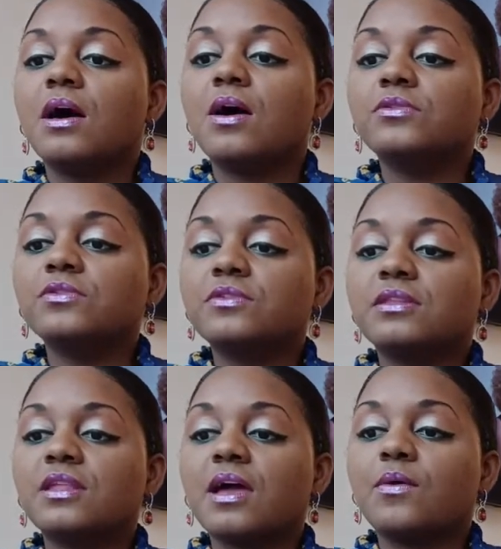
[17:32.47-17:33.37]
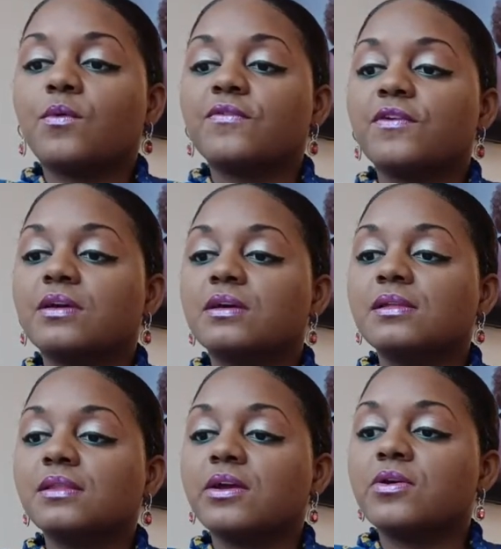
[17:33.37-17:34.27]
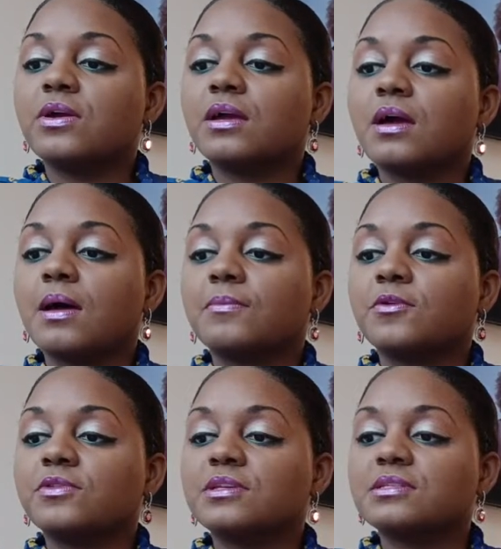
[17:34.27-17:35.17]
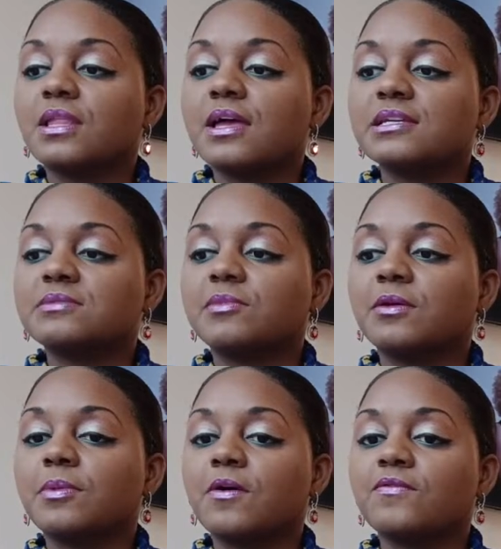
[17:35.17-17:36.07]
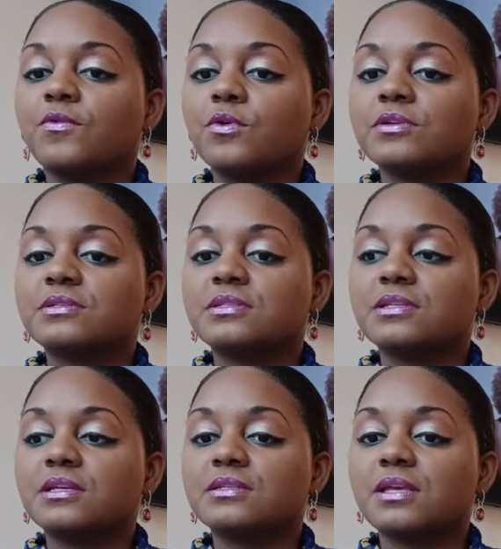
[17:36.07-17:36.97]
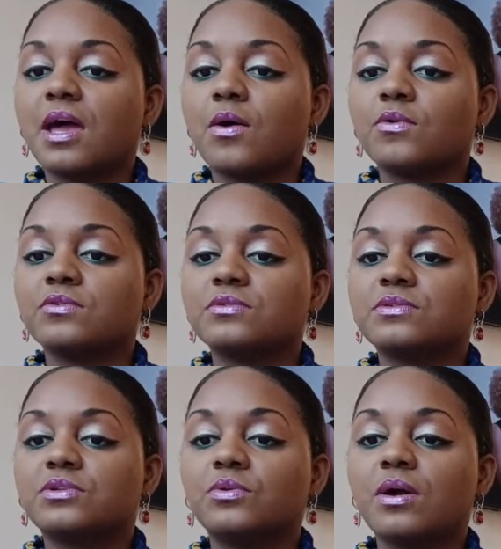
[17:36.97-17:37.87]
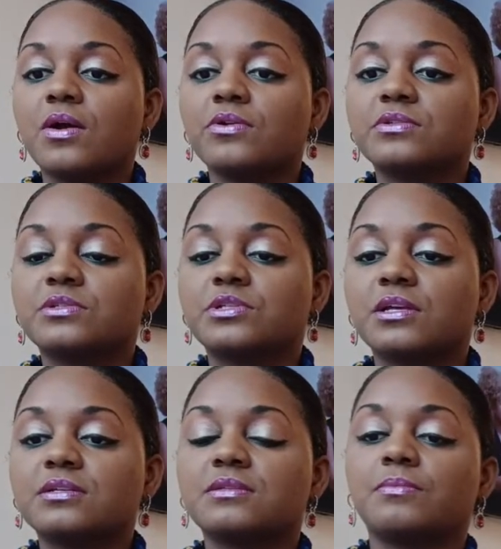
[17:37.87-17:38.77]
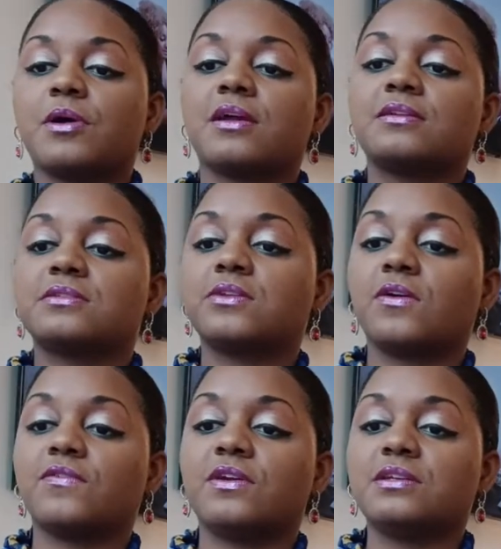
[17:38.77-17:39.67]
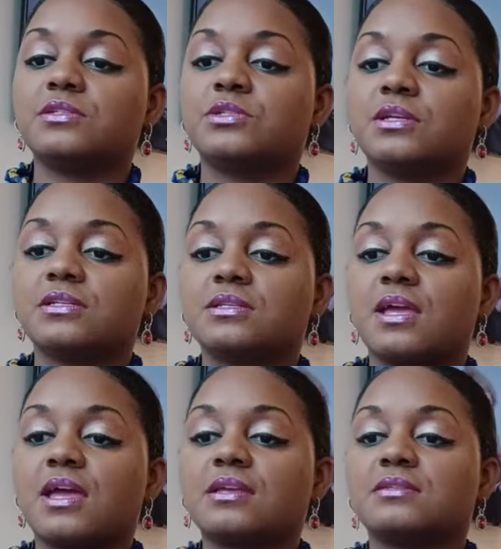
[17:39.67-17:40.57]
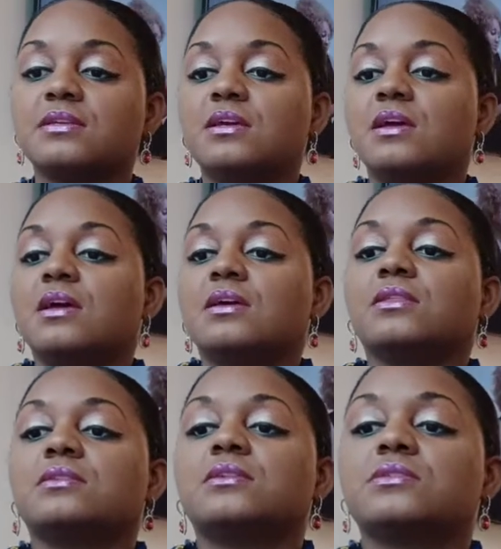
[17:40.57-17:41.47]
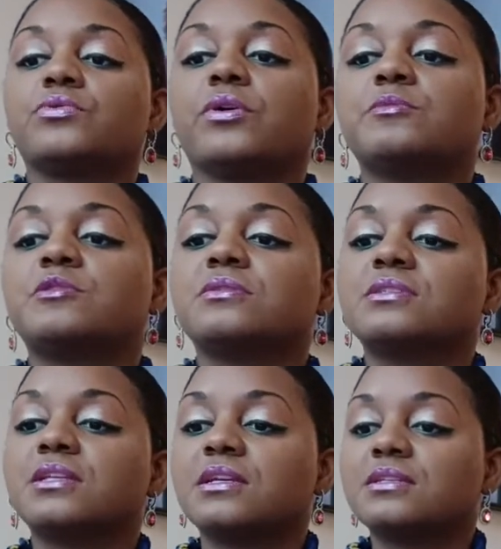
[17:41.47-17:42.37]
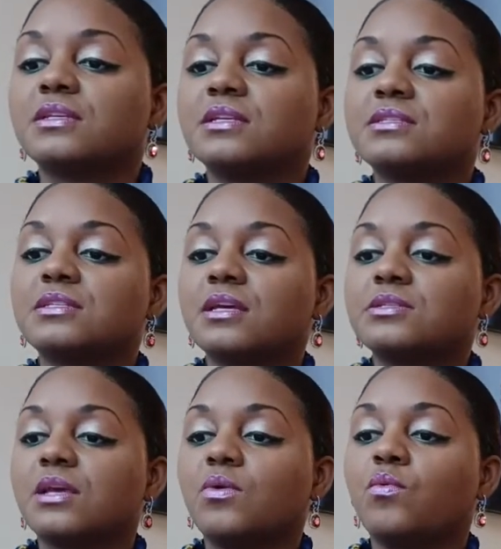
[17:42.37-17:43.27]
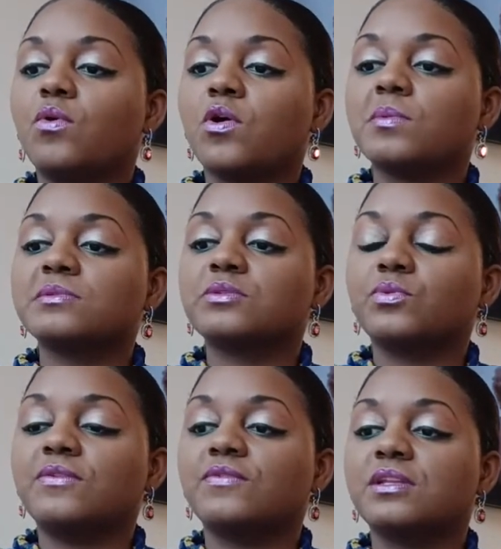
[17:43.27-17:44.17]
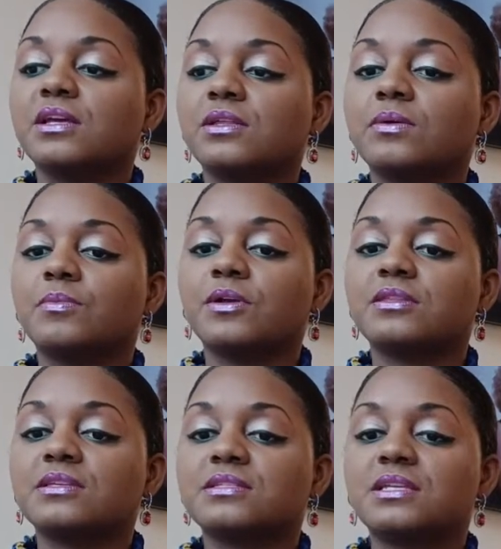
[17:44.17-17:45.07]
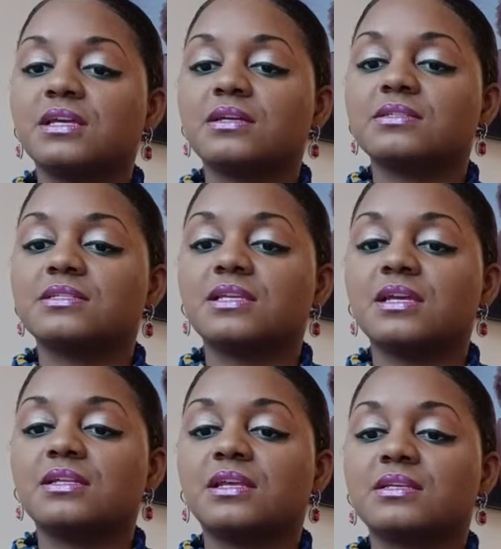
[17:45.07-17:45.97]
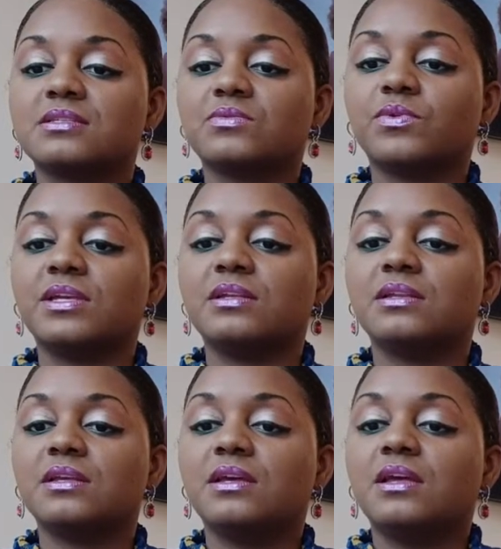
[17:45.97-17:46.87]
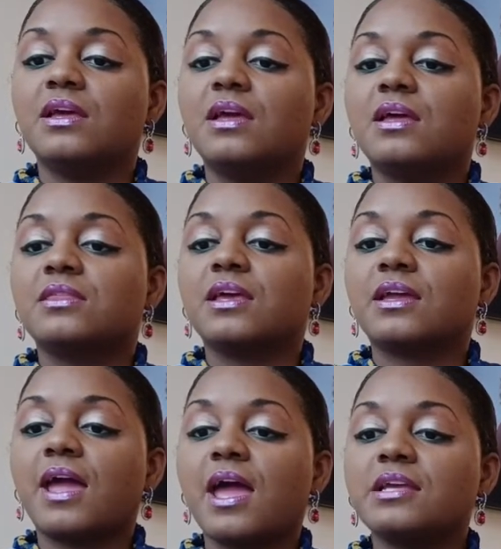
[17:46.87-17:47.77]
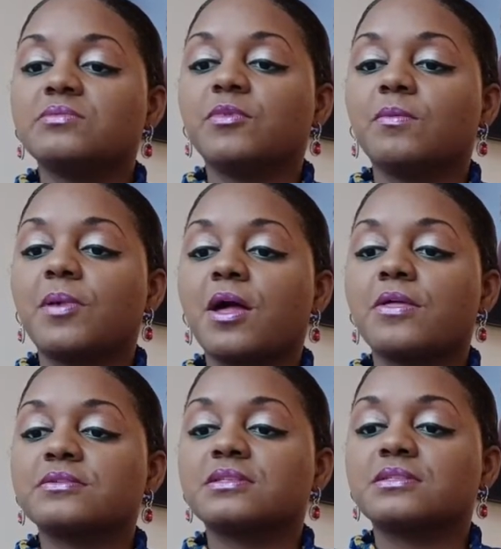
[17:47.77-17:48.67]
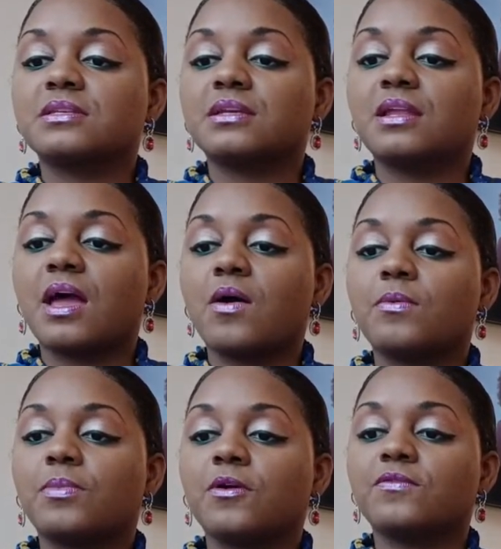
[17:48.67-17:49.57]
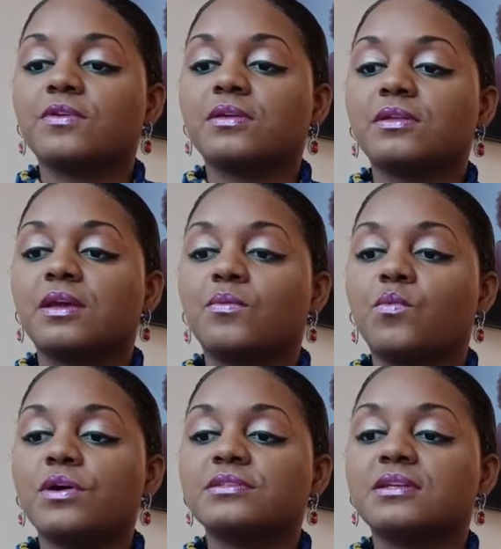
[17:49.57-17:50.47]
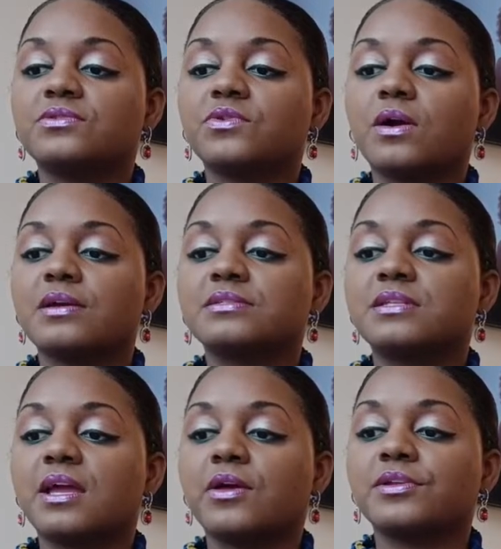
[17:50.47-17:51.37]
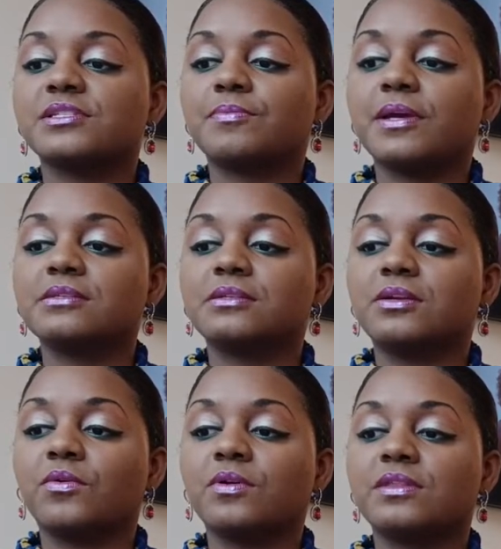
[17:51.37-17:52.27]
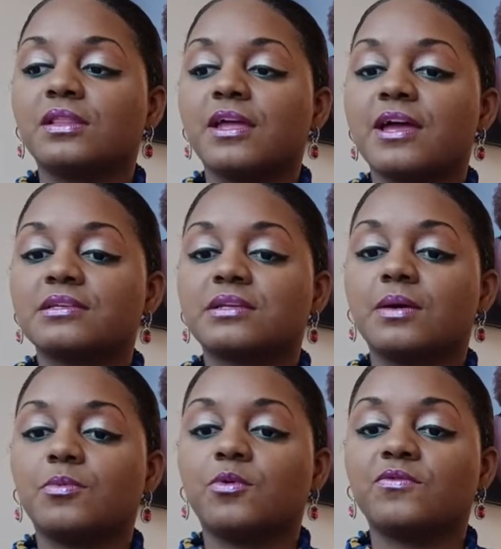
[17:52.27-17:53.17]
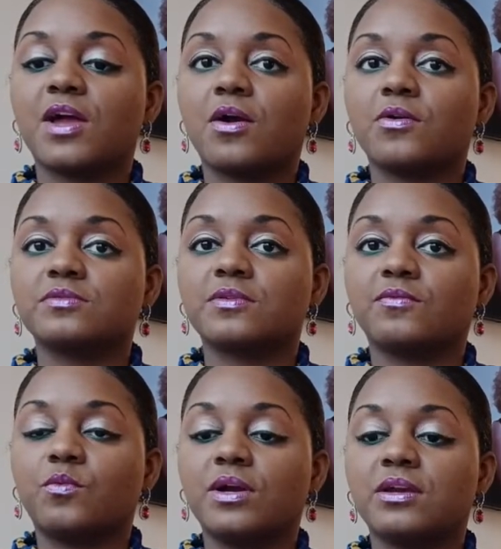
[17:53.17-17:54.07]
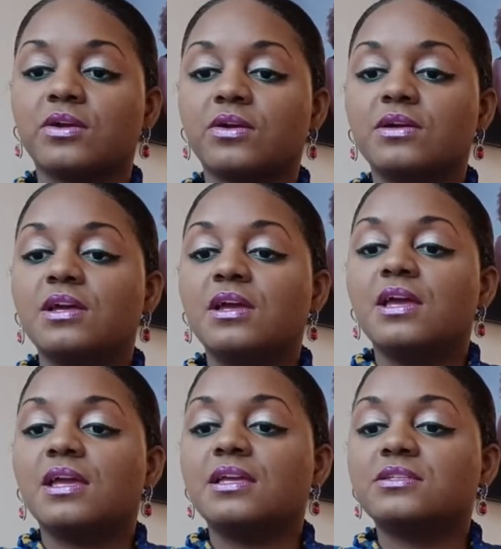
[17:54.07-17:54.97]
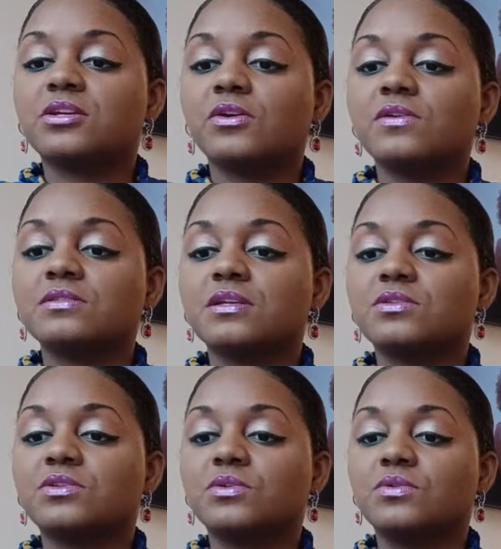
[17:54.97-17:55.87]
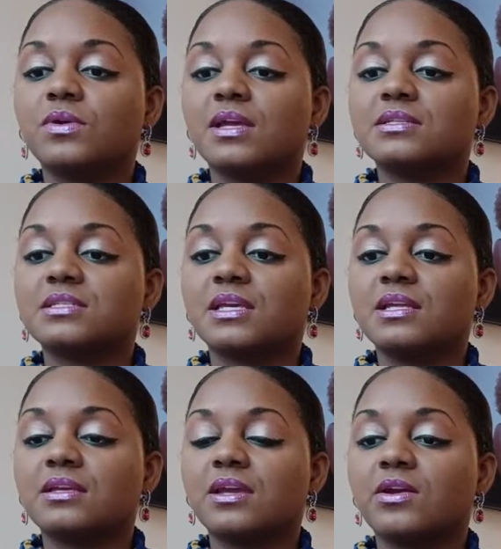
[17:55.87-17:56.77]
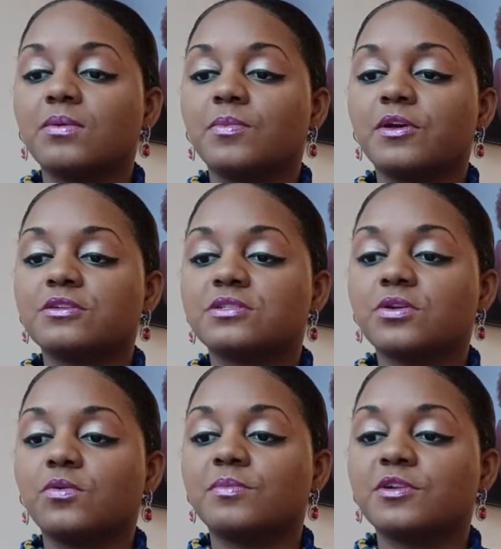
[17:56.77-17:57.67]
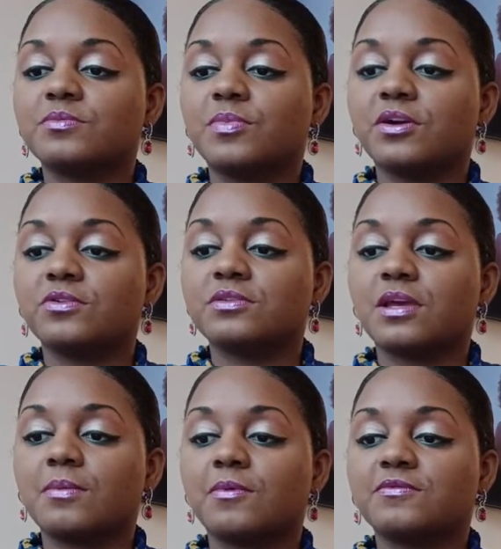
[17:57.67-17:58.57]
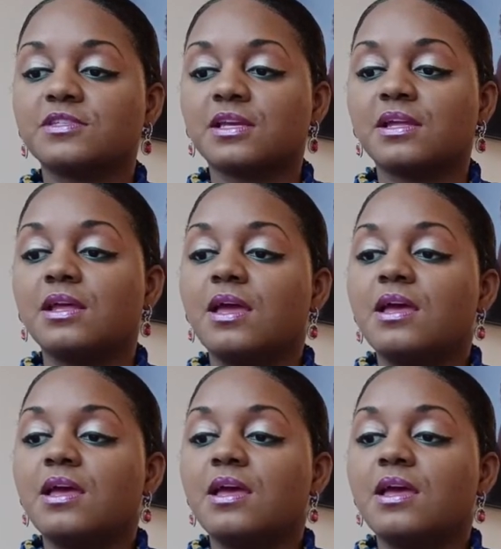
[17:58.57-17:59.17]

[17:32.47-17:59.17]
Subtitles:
Other than that, with a good layering combo, this lasts me about 4 to 6 hours, 2 hours just by itself. It's just as the description says. It's such a warm, sweet vanilla, but the sickening sweet. The cashmere balances it out perfectly, and once it dries down, especially on the last couple of hours of wear, it turns into a skincare, but so much better type of scent.